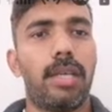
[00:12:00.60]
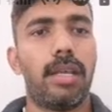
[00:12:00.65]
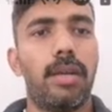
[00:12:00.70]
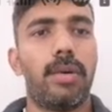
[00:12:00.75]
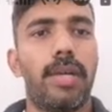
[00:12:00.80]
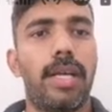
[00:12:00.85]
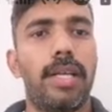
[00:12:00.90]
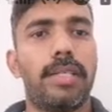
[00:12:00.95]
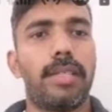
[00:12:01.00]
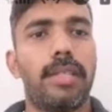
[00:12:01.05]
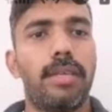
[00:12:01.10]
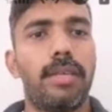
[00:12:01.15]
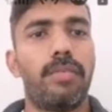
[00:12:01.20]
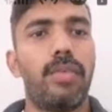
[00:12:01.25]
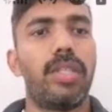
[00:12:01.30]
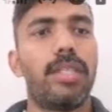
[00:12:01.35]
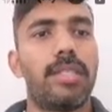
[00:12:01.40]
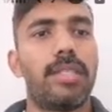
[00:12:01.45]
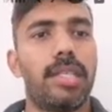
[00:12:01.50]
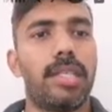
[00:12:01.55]
kilodalton
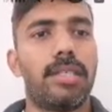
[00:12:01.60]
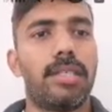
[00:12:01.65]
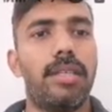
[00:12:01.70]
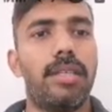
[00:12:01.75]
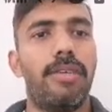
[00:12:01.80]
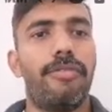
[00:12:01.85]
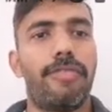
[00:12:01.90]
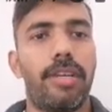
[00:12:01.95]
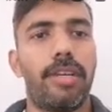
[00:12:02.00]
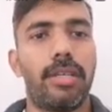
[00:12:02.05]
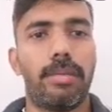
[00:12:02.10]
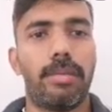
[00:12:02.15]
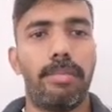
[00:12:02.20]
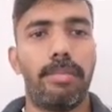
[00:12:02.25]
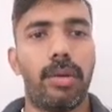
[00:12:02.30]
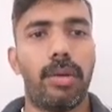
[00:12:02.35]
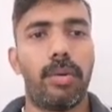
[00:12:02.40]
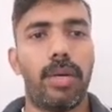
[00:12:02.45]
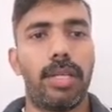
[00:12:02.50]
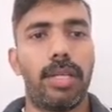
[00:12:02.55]
with 6 different
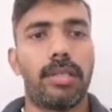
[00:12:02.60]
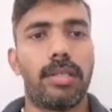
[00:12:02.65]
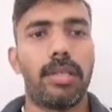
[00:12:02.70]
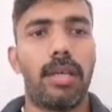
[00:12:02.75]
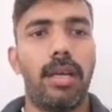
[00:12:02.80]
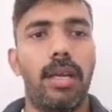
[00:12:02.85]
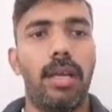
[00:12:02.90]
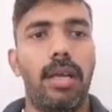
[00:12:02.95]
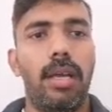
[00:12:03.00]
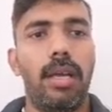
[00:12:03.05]
subunits,